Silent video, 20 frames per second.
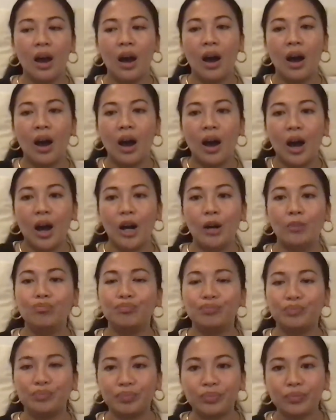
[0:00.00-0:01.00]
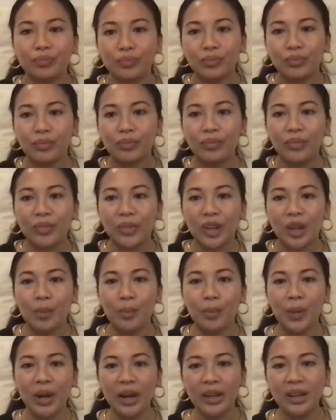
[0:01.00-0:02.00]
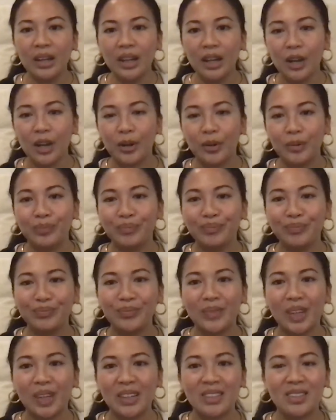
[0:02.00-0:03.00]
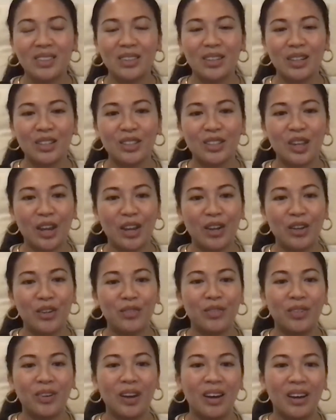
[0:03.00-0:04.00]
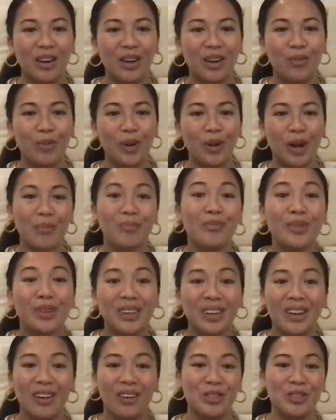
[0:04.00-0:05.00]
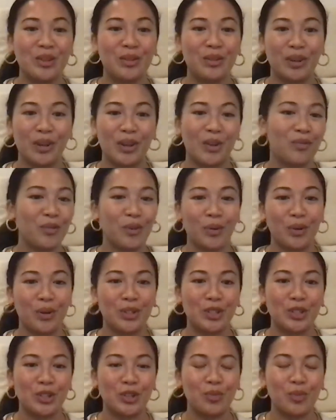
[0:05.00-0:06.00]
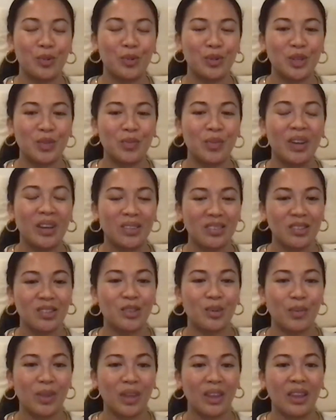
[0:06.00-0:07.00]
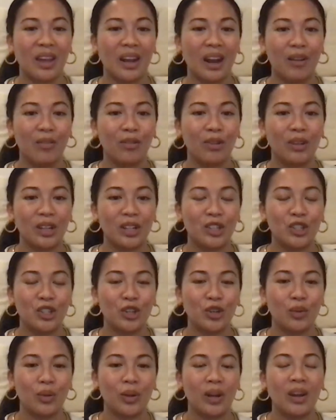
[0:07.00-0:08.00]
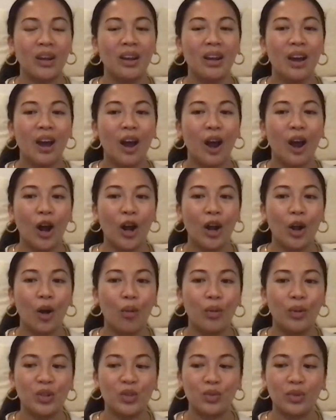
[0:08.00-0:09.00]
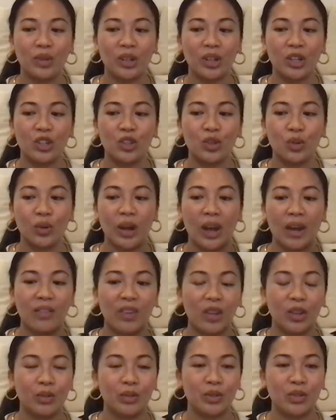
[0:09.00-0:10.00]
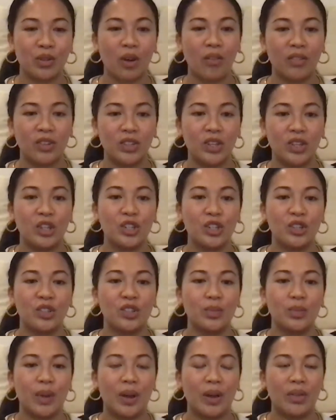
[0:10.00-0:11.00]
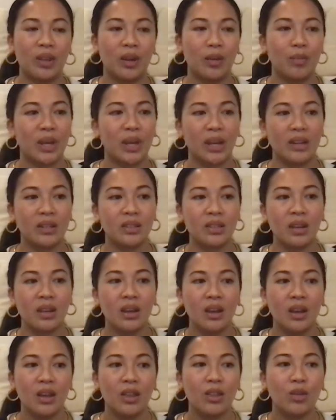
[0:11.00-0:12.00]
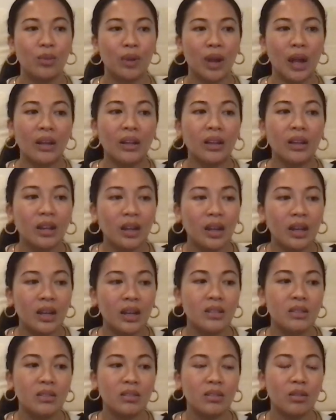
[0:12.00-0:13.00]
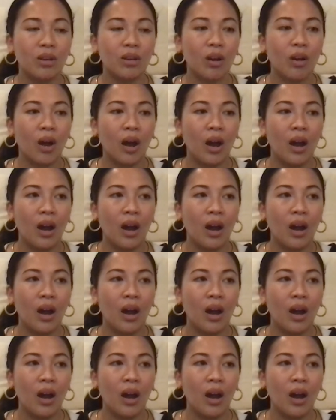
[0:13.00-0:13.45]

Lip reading: But you know, that's kind of what I'm really also looking forward to, mostly because it's something that I relate to, and I always really enjoy having those conversations about that, because the reality is, you know,